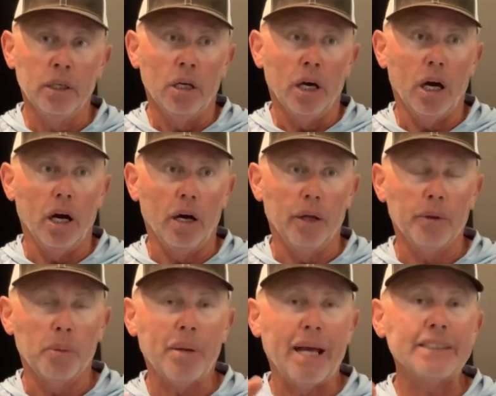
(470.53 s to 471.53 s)
The
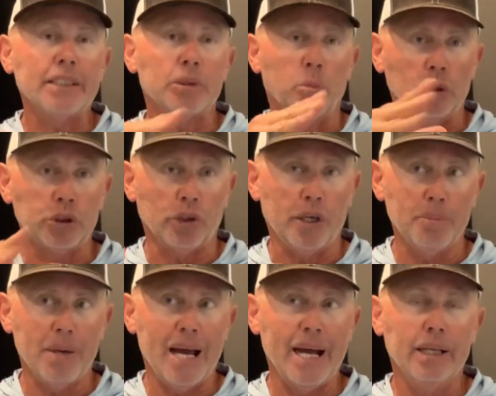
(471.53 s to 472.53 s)
plastic's more
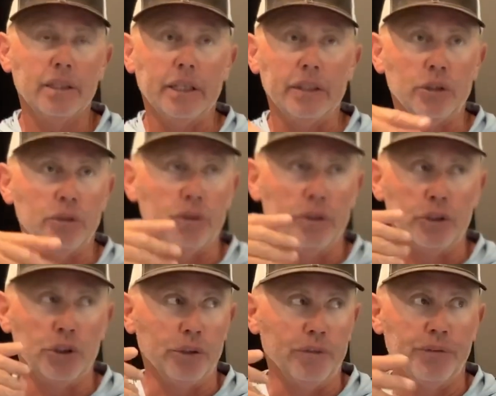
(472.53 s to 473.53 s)
streamlined and
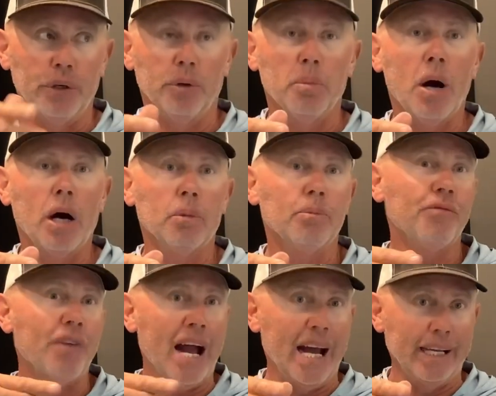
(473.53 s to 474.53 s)
you can feel the bottom
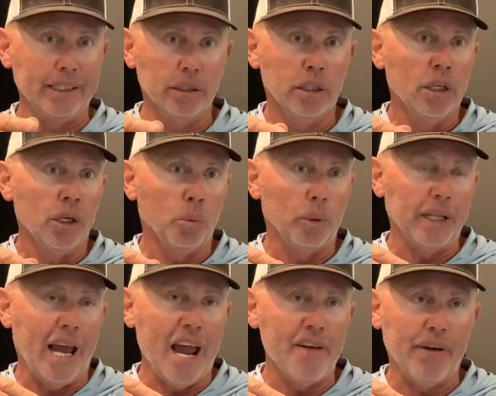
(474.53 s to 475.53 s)
fine with a
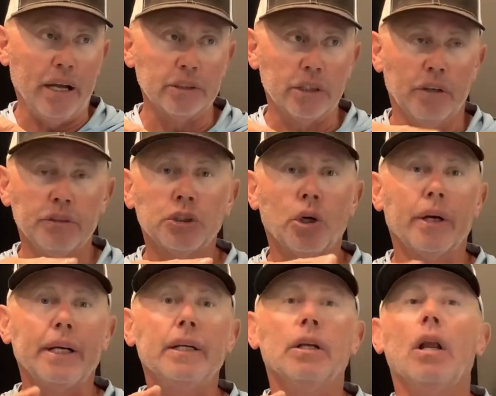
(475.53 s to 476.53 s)
1/2 ounce. Now if you start
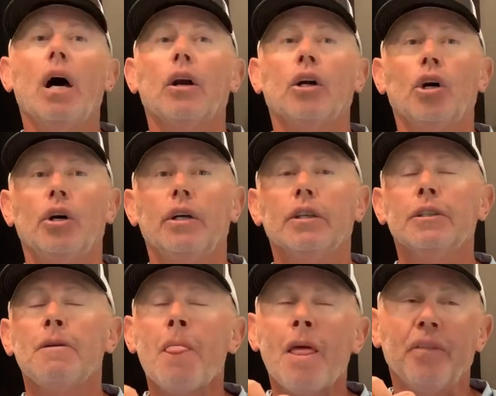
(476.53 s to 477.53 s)
getting a lot of current,
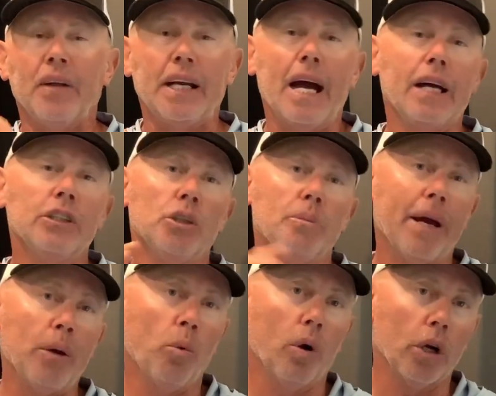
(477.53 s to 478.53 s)
then guys, you may
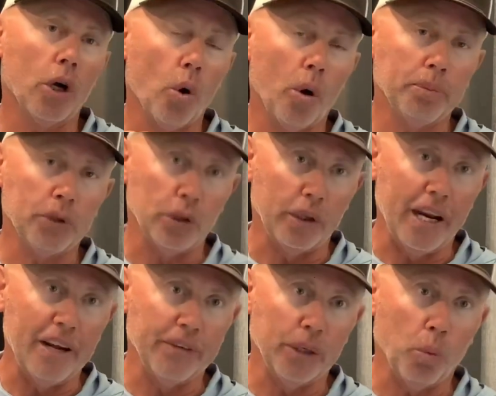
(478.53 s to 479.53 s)
want to go up to a
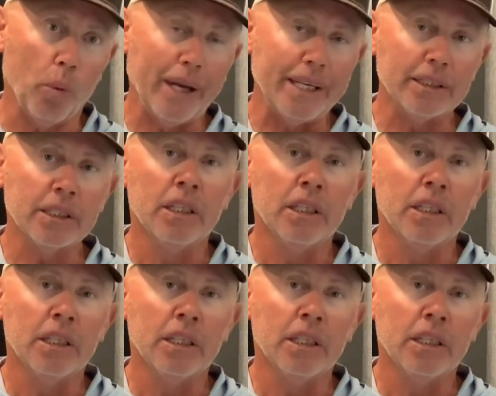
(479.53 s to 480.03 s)
heavier weight,